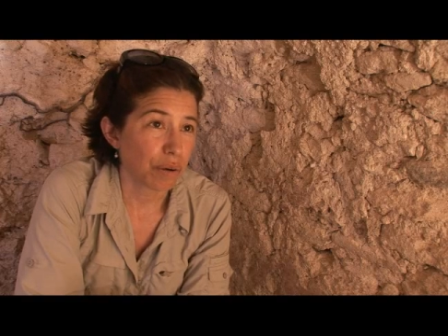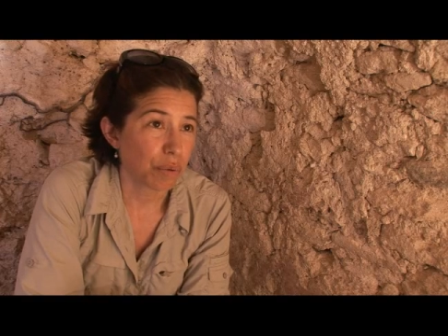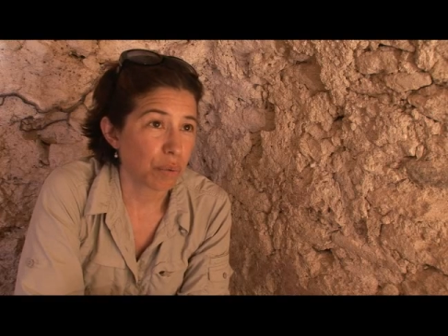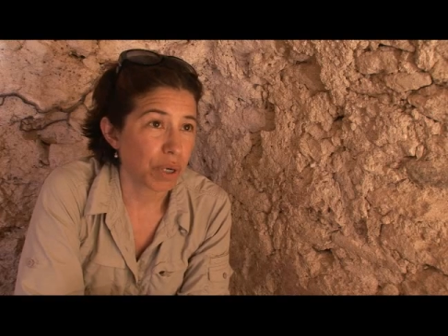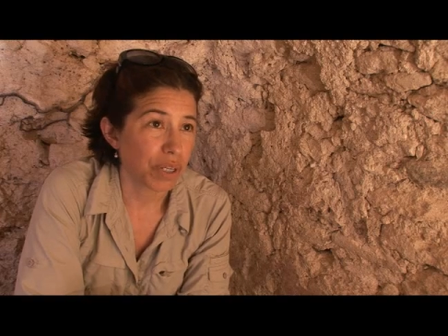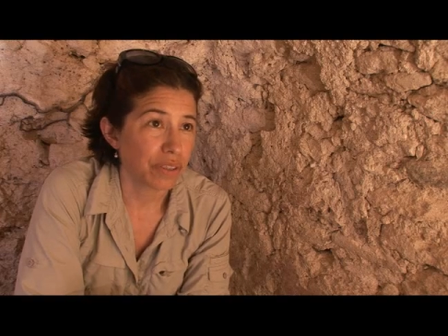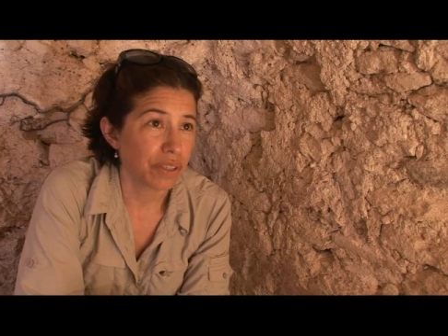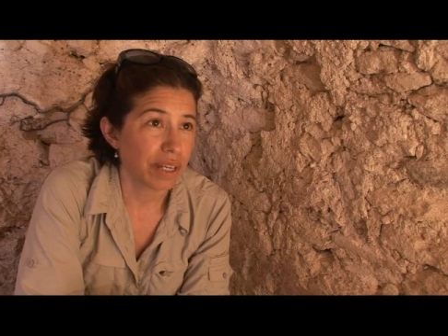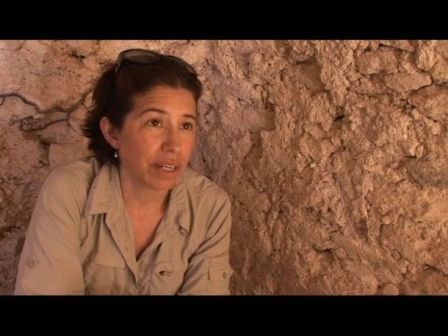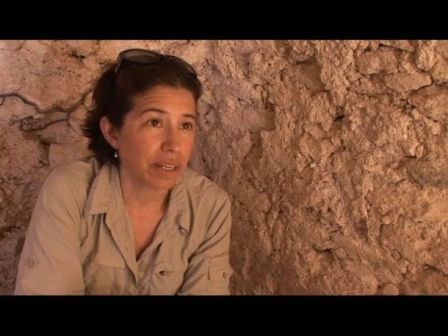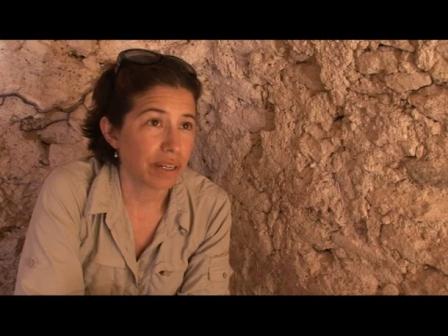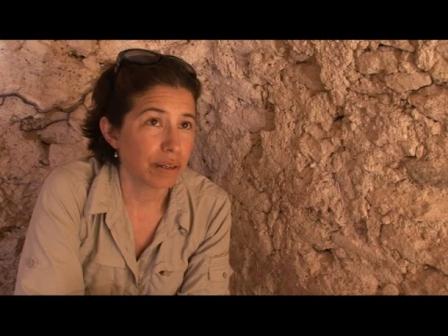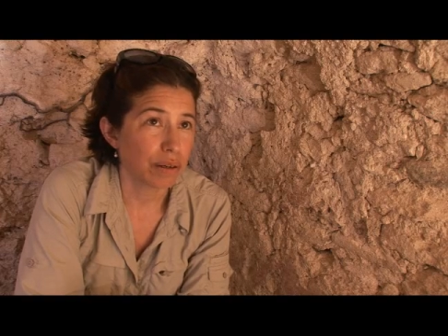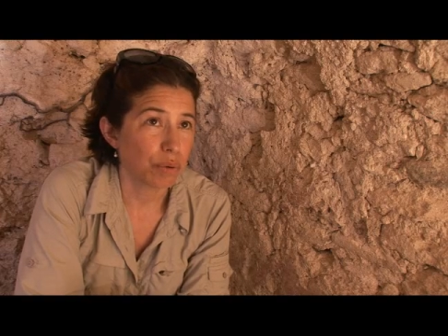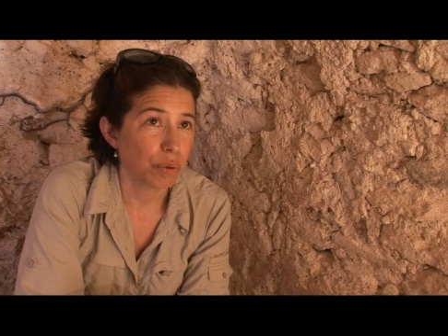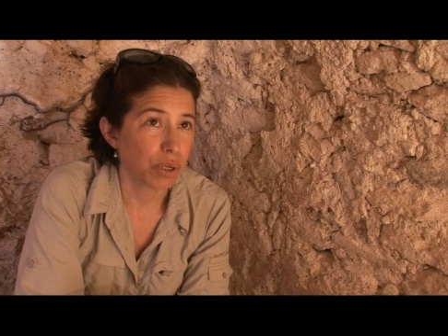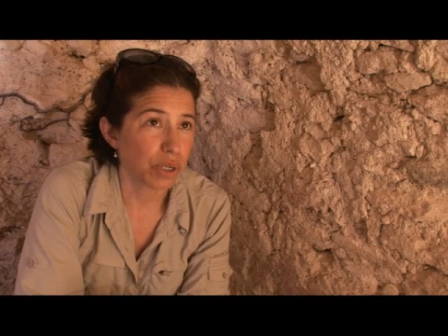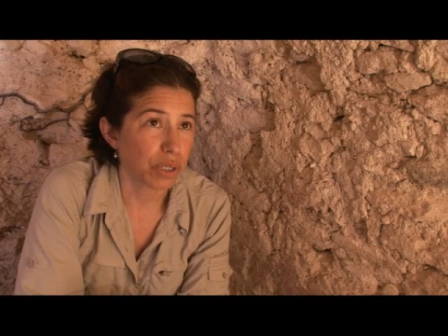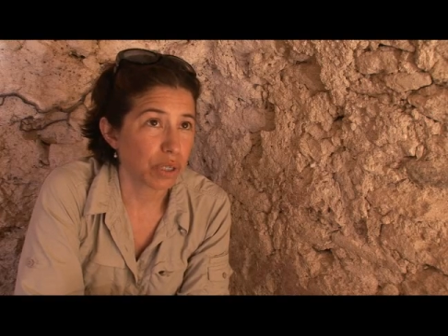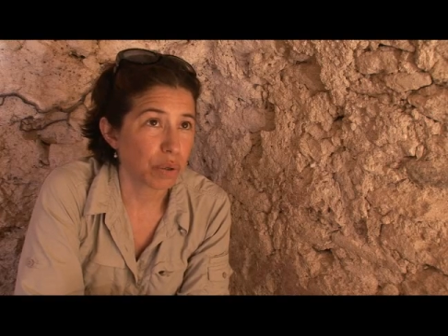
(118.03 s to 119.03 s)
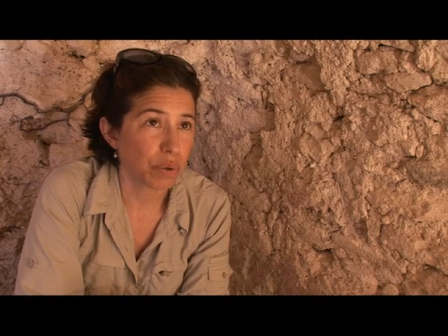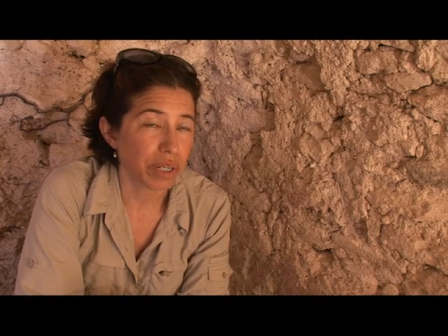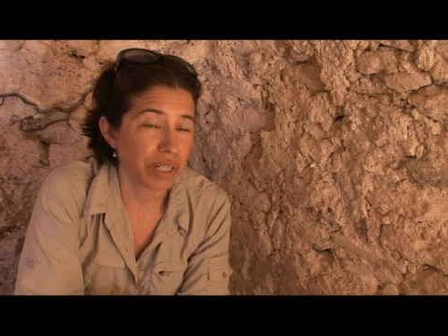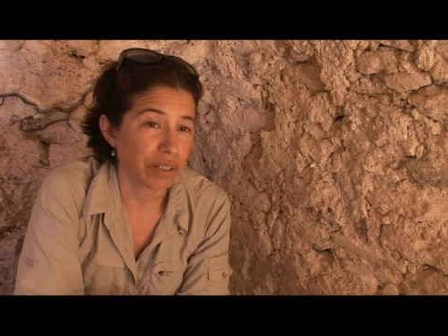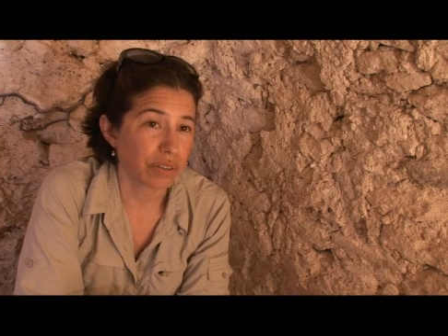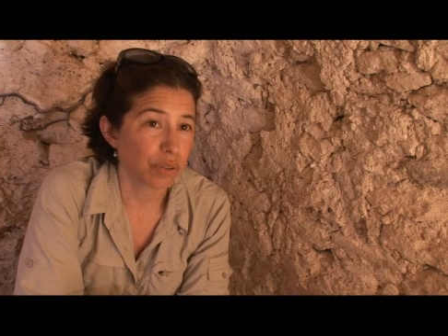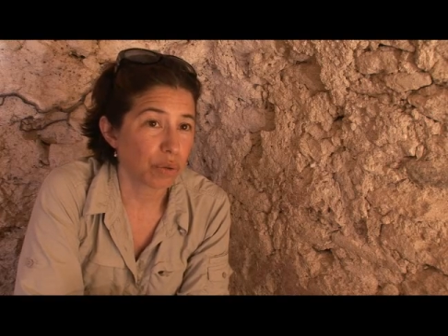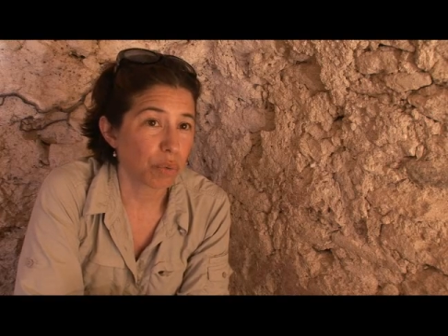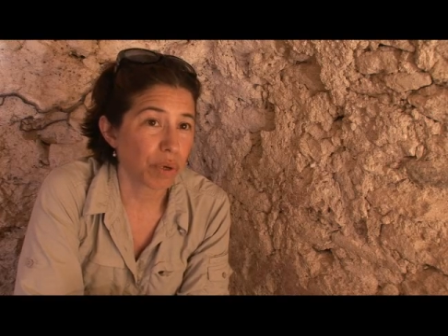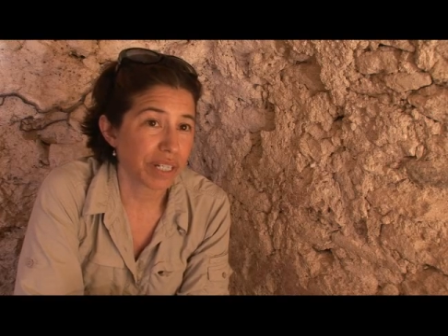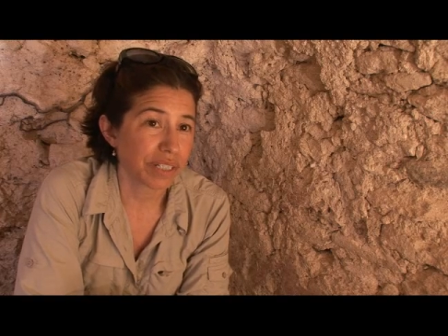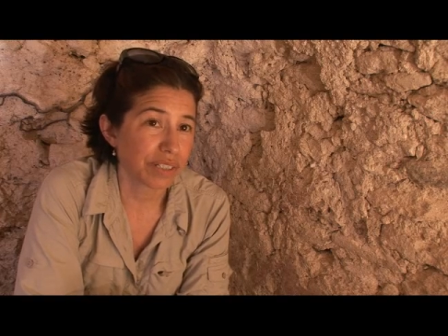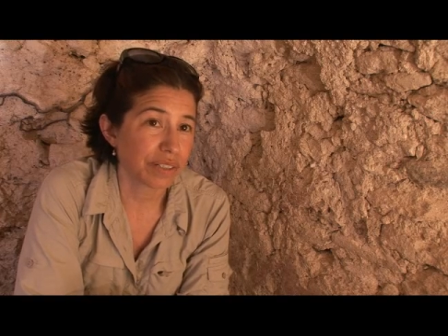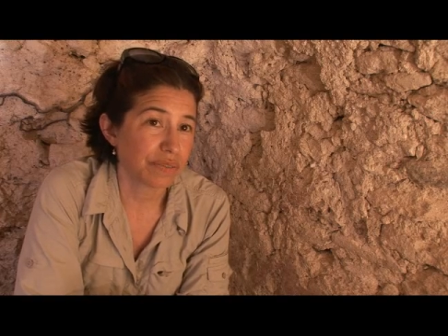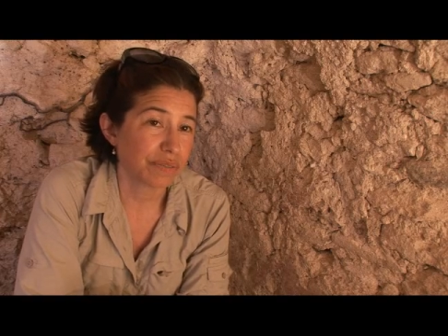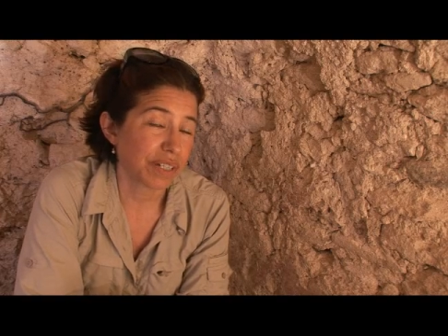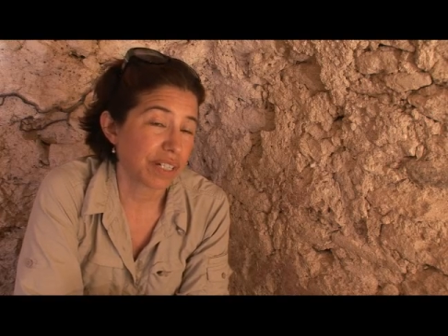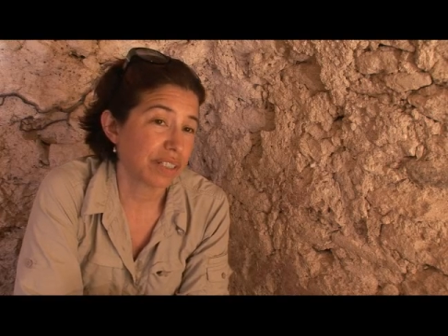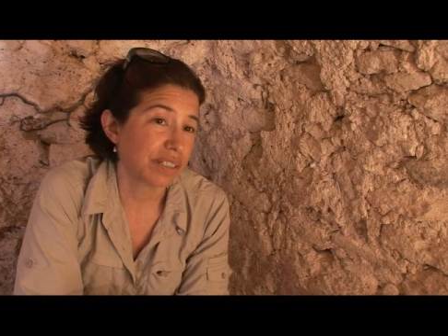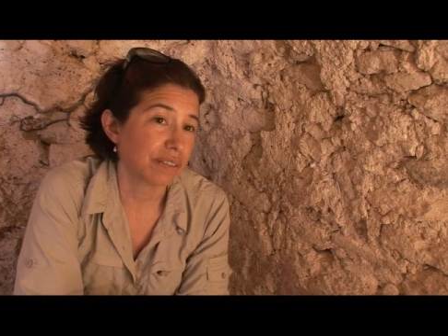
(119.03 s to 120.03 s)
when they were going on the
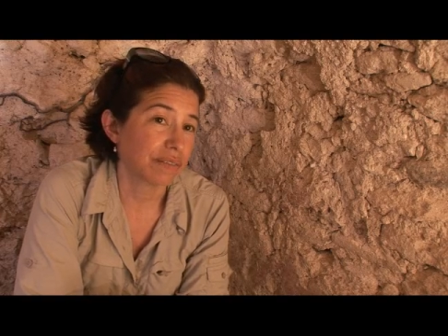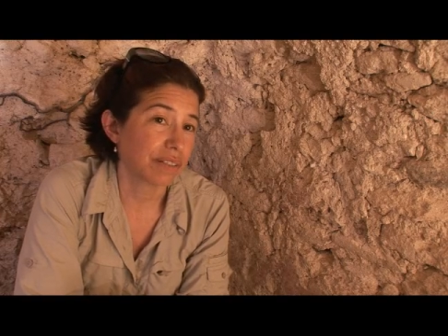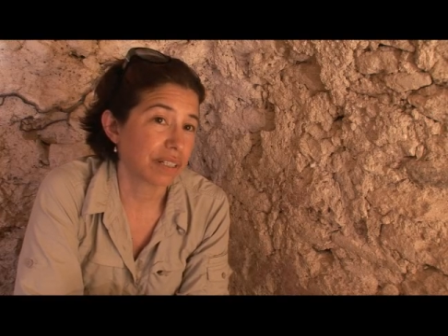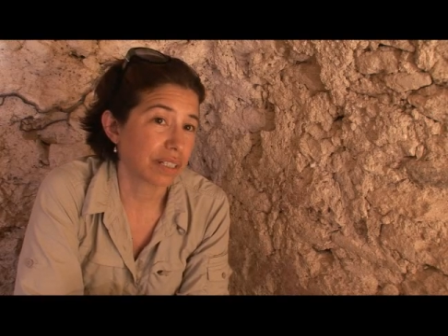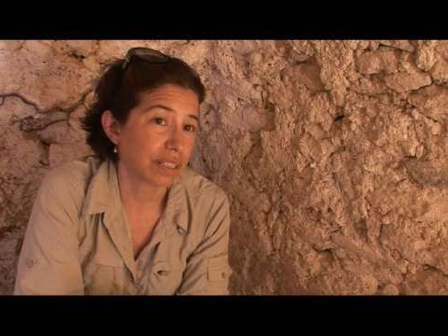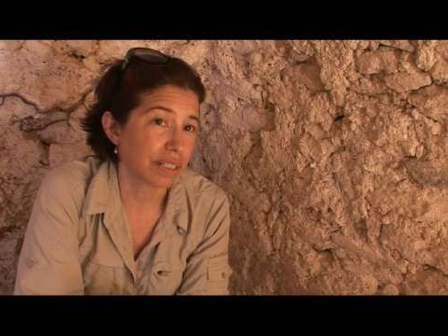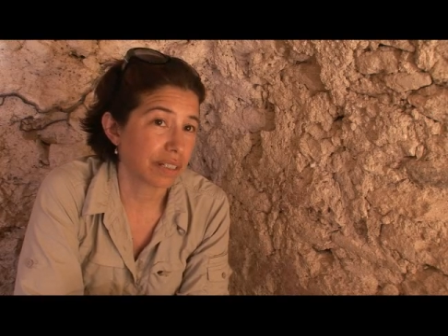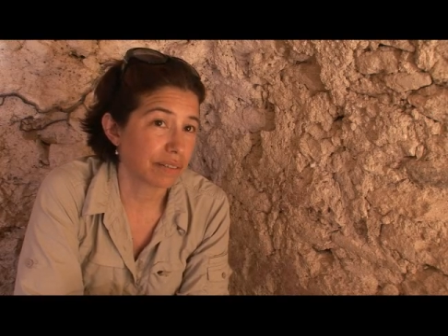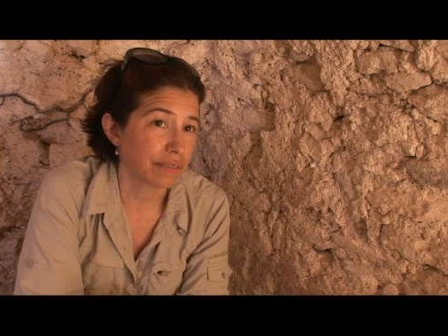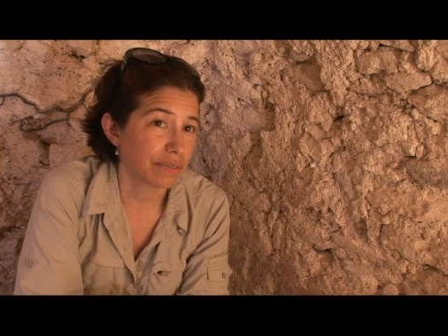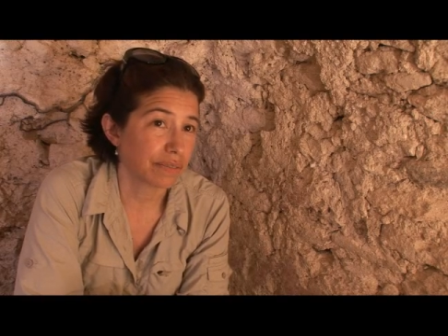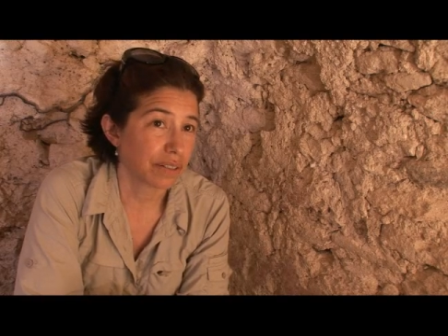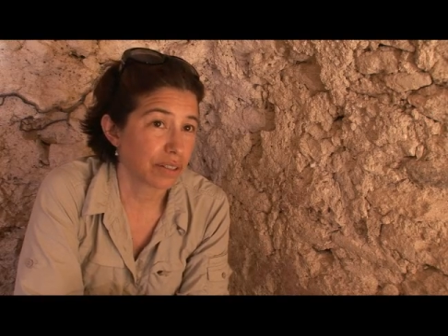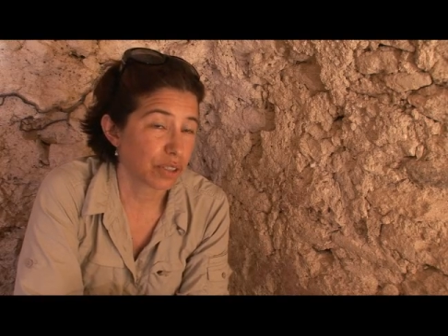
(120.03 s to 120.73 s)
west face of the cliff